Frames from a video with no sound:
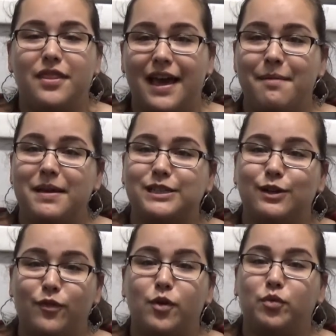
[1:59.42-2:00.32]
that makes
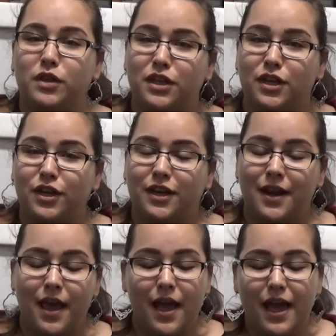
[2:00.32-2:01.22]
you feel really
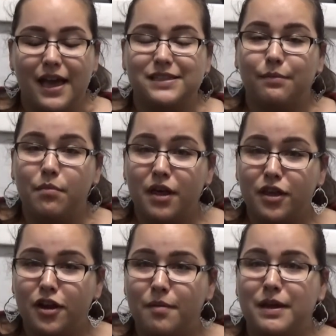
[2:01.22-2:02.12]
good as a
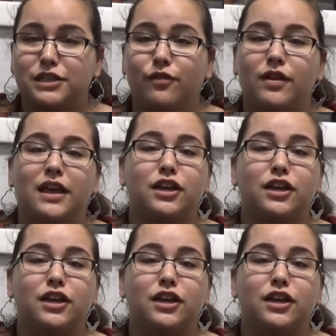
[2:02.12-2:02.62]
mother, makes you feel like